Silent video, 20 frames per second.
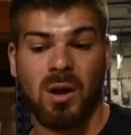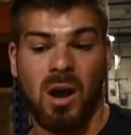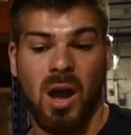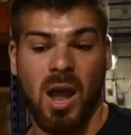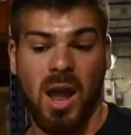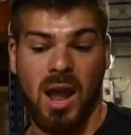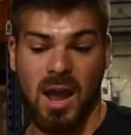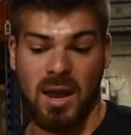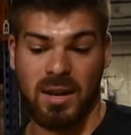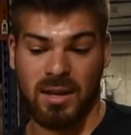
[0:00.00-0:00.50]

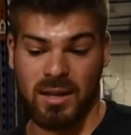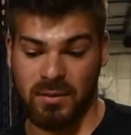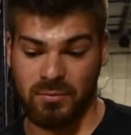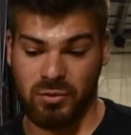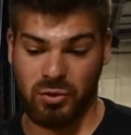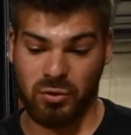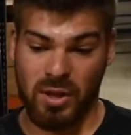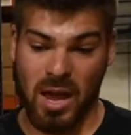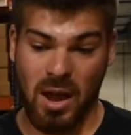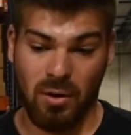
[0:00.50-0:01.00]
and it
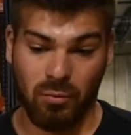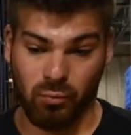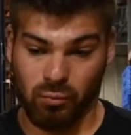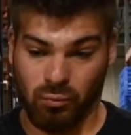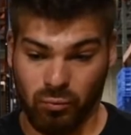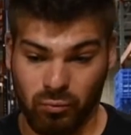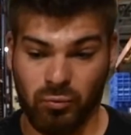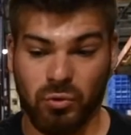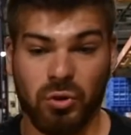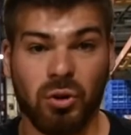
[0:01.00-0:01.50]
gives you that,
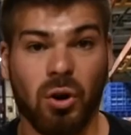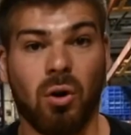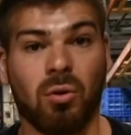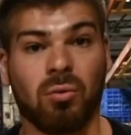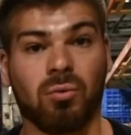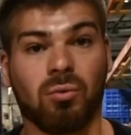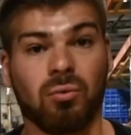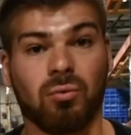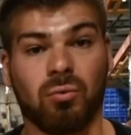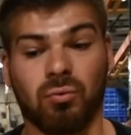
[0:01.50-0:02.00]

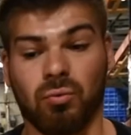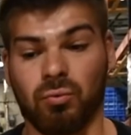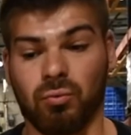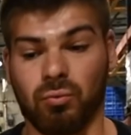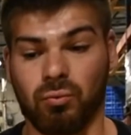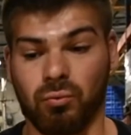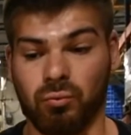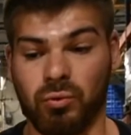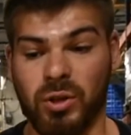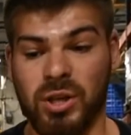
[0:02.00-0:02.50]

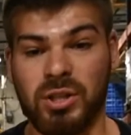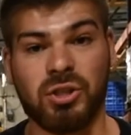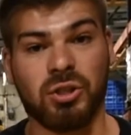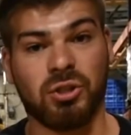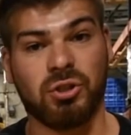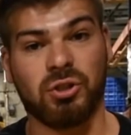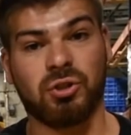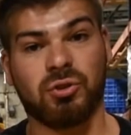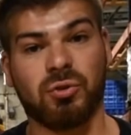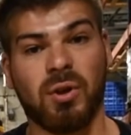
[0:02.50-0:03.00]

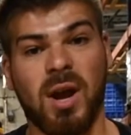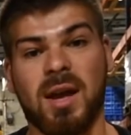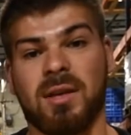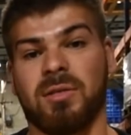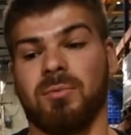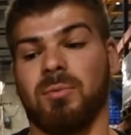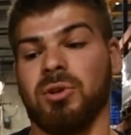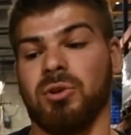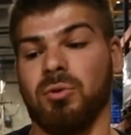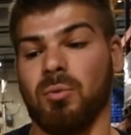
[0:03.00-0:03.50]
rigid
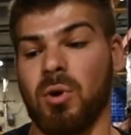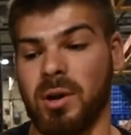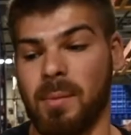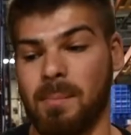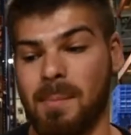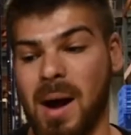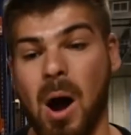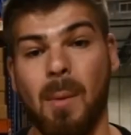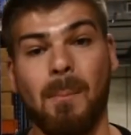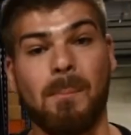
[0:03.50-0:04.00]
strength when you want to
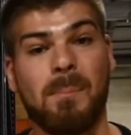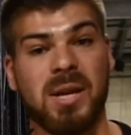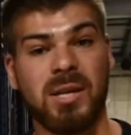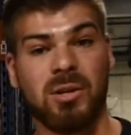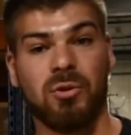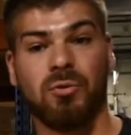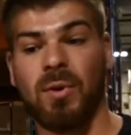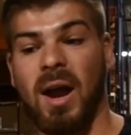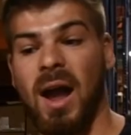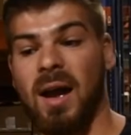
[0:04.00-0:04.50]
mount
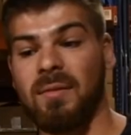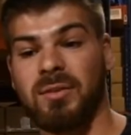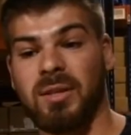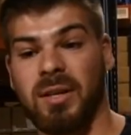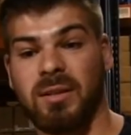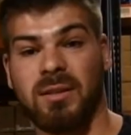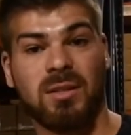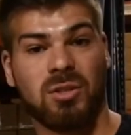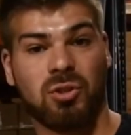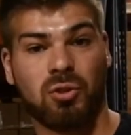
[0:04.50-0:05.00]
big grafts
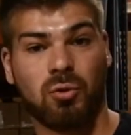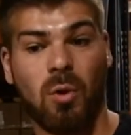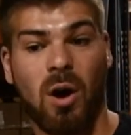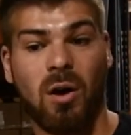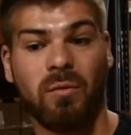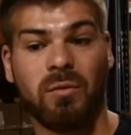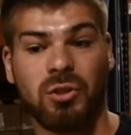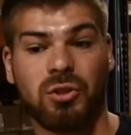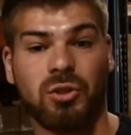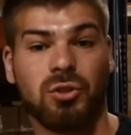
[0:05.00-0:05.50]
like this
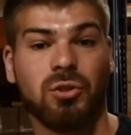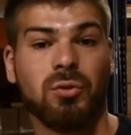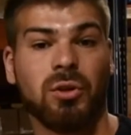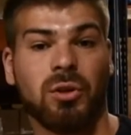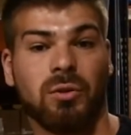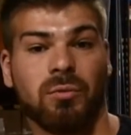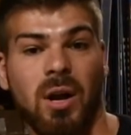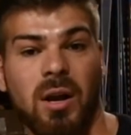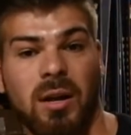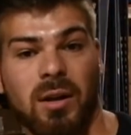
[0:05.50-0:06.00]
12-inch
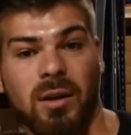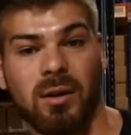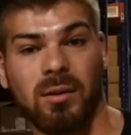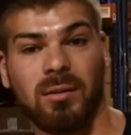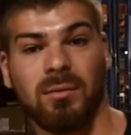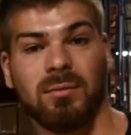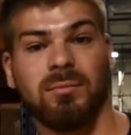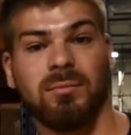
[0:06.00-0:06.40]
unit right here.